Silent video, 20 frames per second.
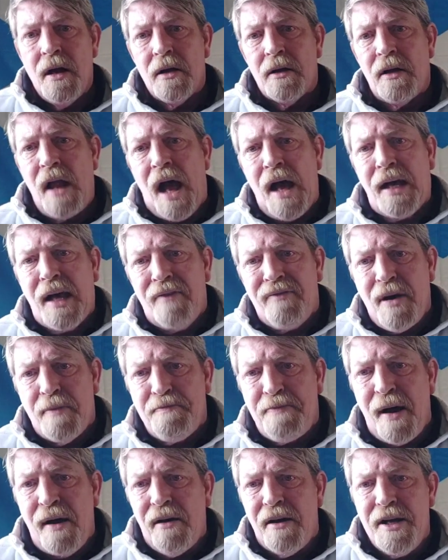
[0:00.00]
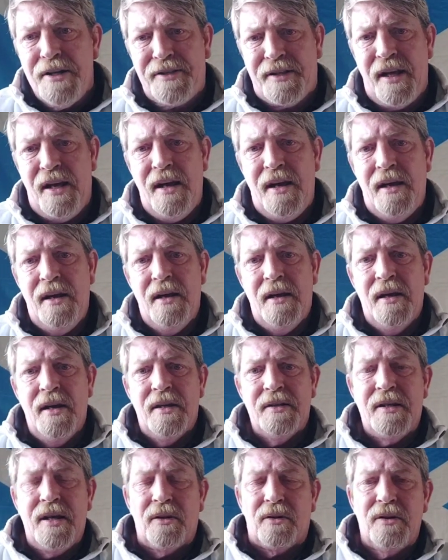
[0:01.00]
Lack of ability
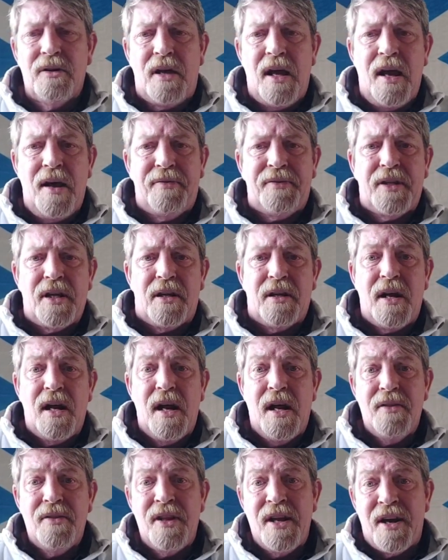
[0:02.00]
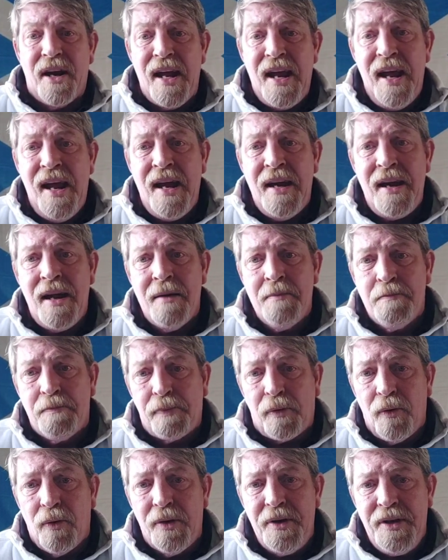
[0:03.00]
to look after their own
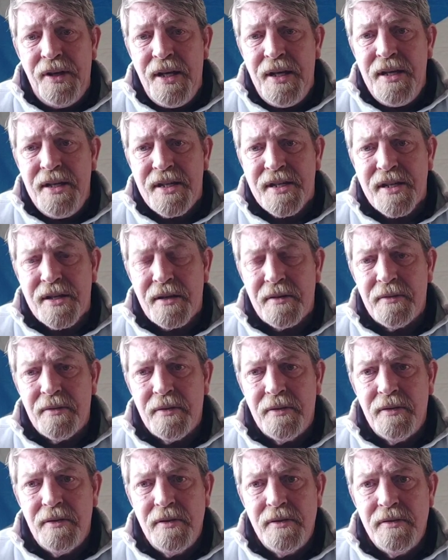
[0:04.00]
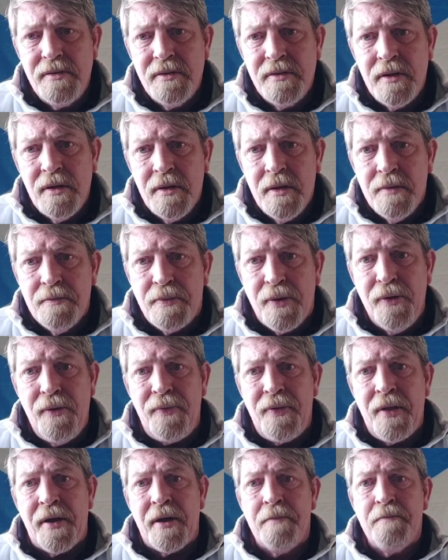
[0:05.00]
employees.
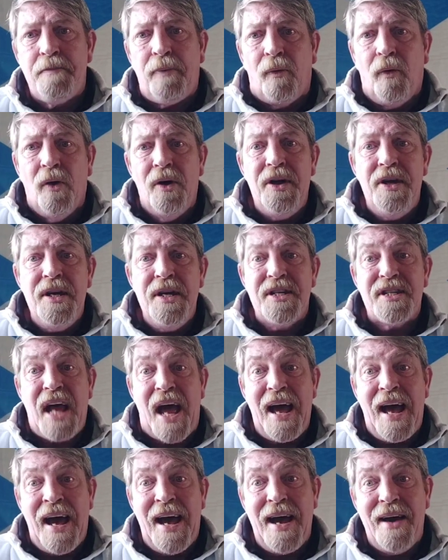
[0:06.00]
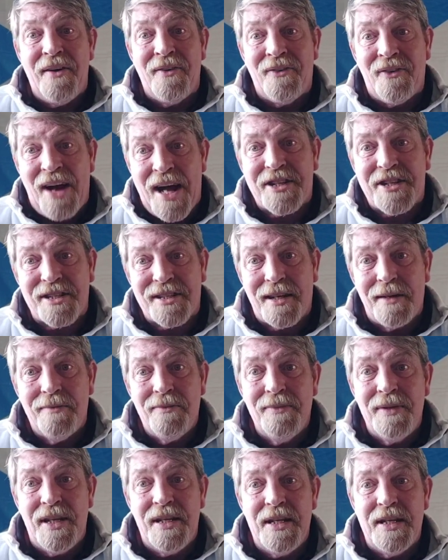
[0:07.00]
Putting their employees at risk
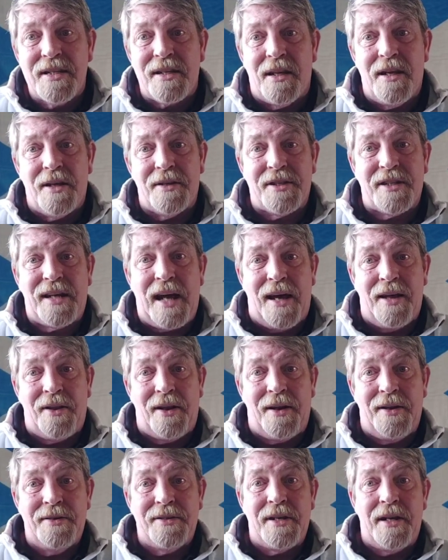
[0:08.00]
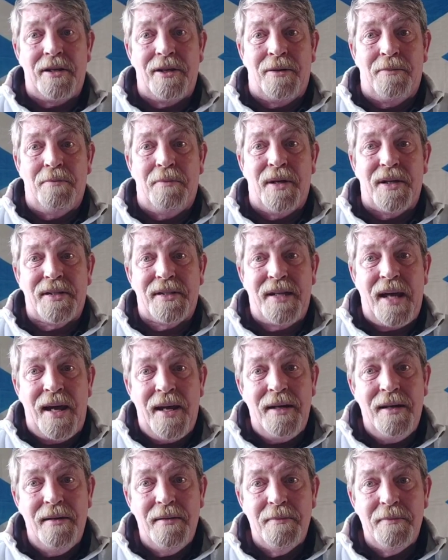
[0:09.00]
with these large gatherings at number
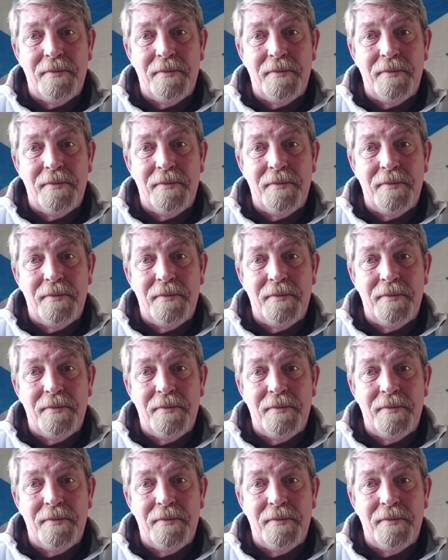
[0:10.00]
10.